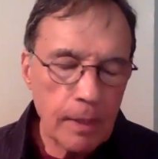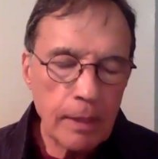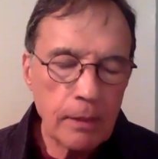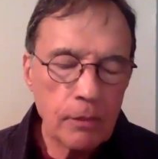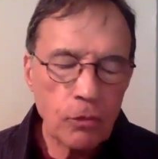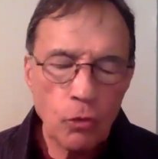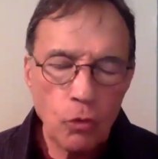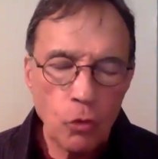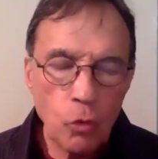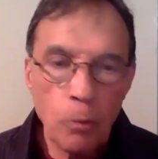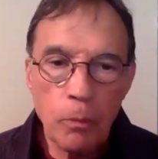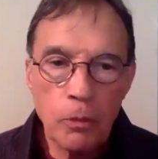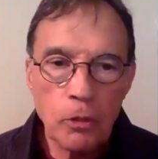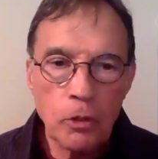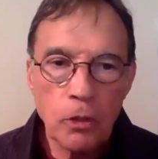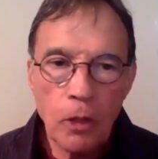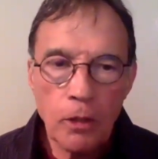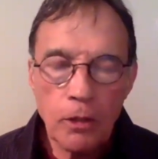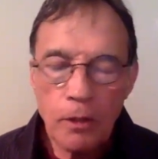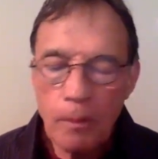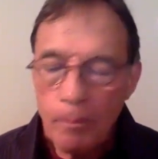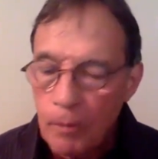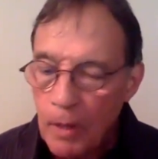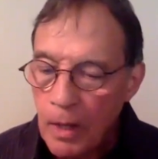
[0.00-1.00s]

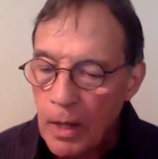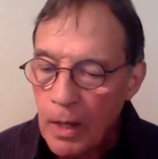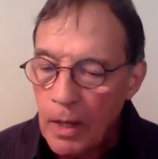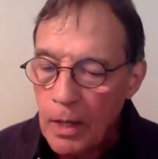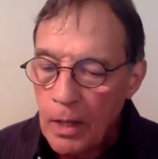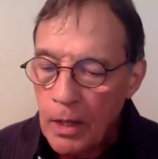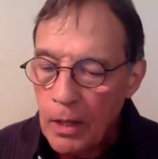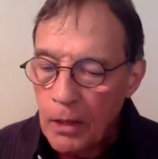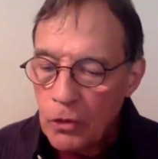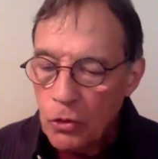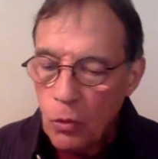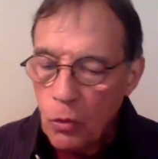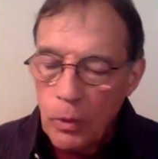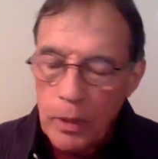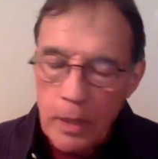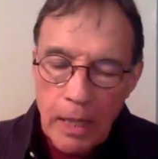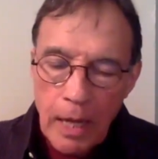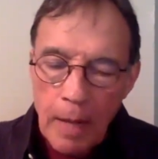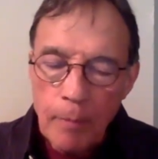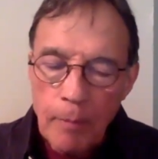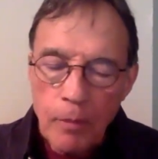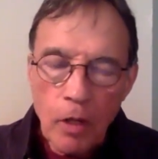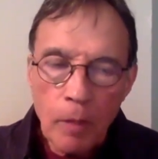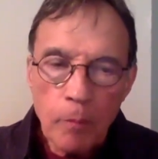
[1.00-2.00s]
superstars. Okay. So he
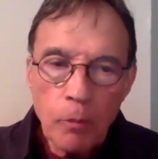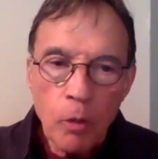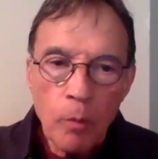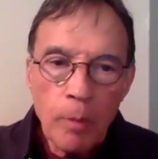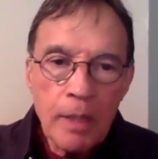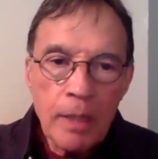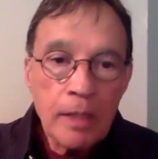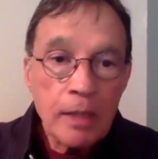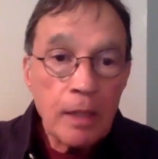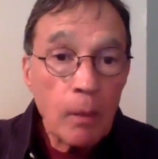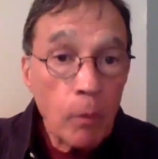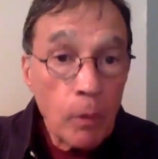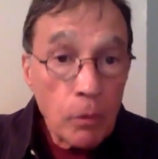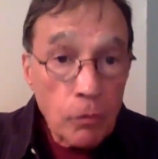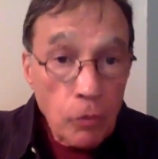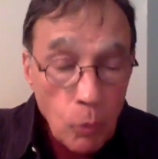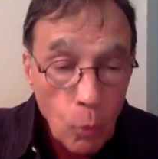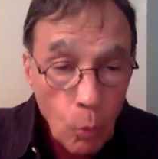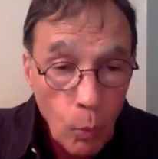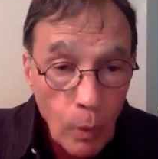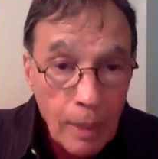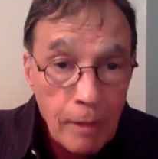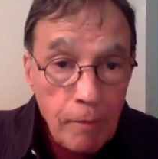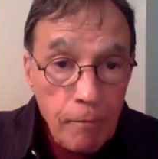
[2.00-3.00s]
comes up to me, and there were
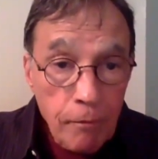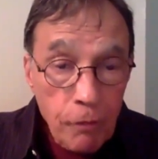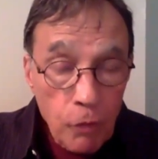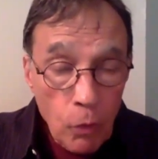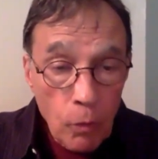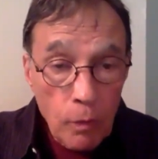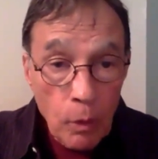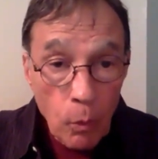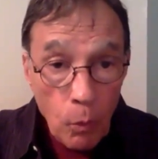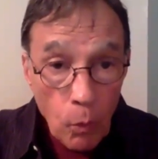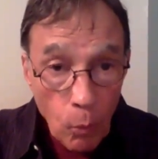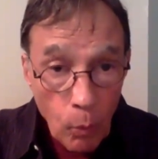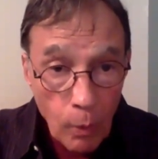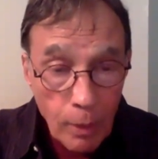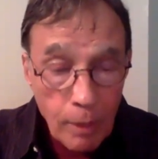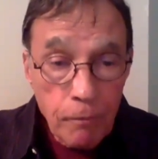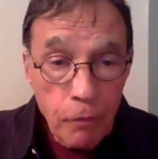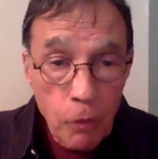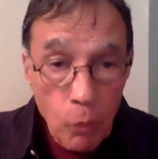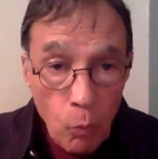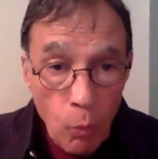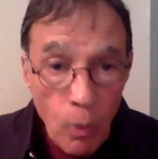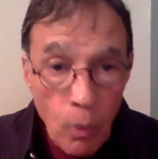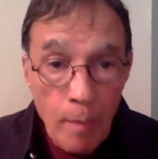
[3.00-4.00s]
quite a
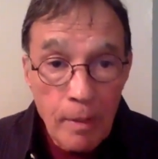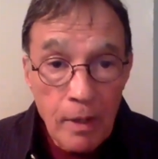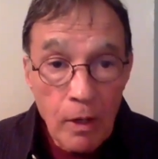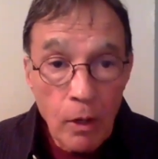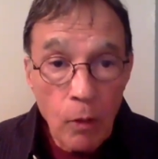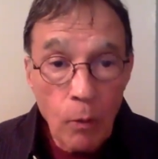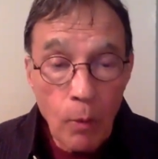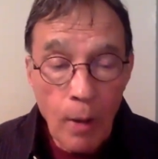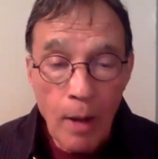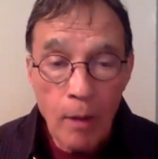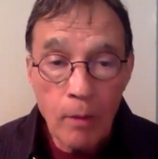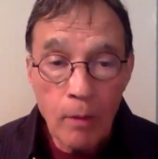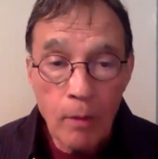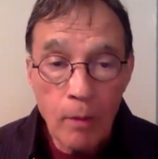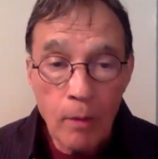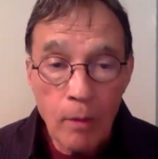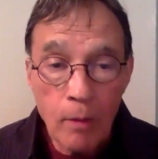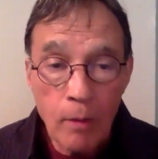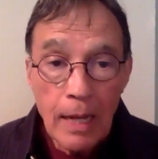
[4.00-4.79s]
few women around.